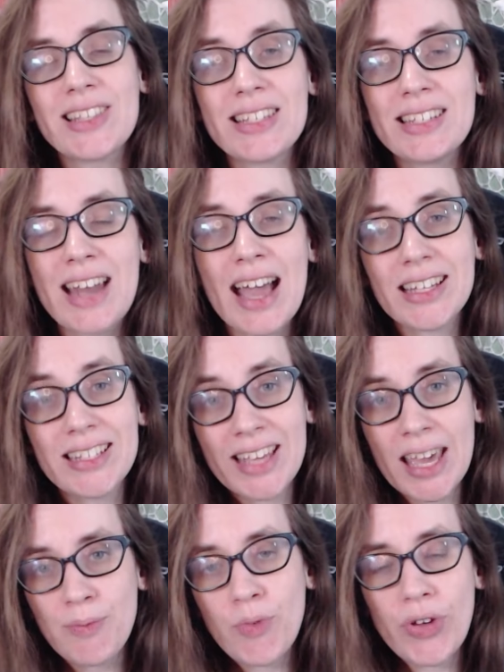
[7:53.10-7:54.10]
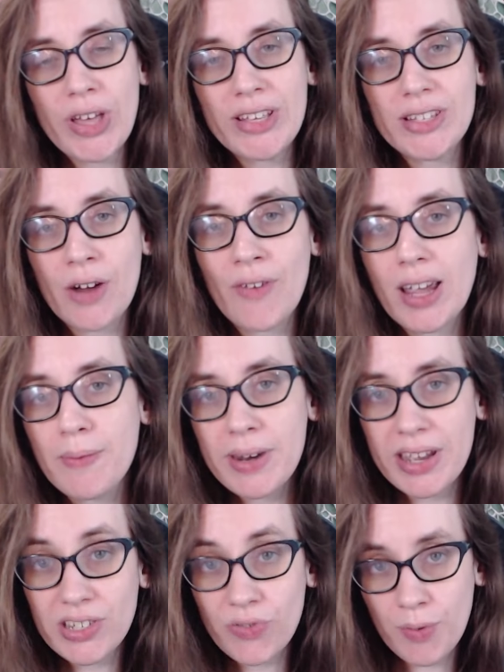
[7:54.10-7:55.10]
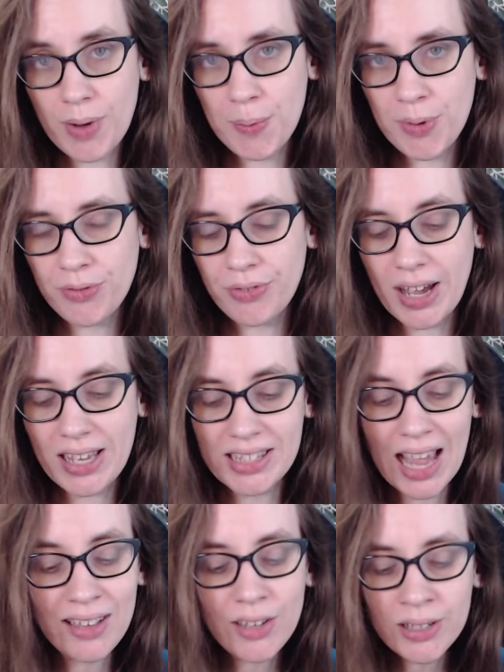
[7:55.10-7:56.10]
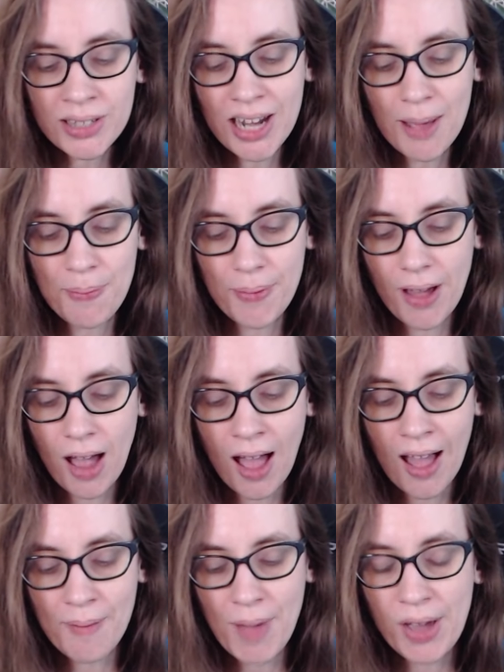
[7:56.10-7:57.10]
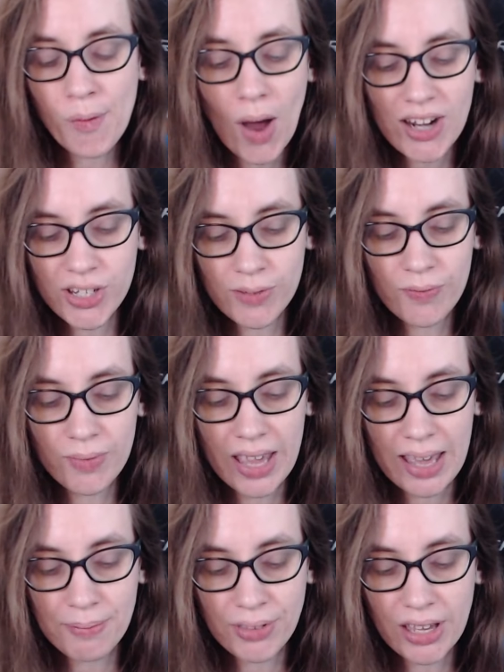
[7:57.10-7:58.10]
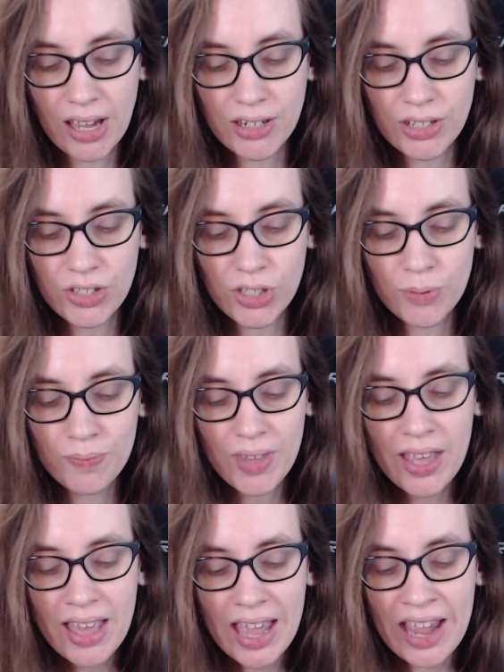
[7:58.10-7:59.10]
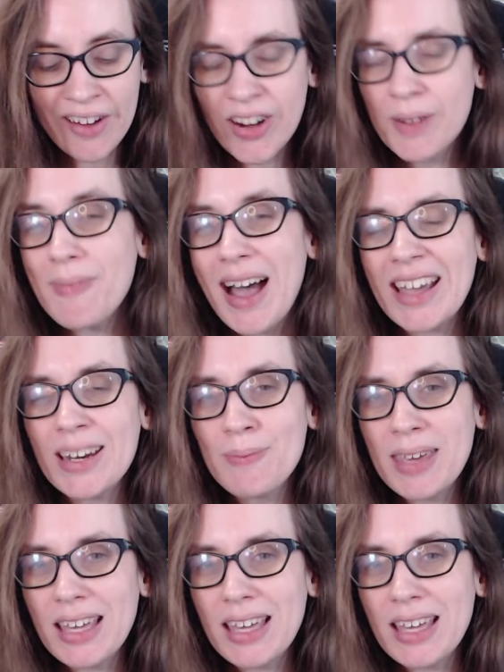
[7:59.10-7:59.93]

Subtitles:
this next game was a recommendation from a couple of friends. I looked it up. I watched some gameplay on YouTube. It reminded me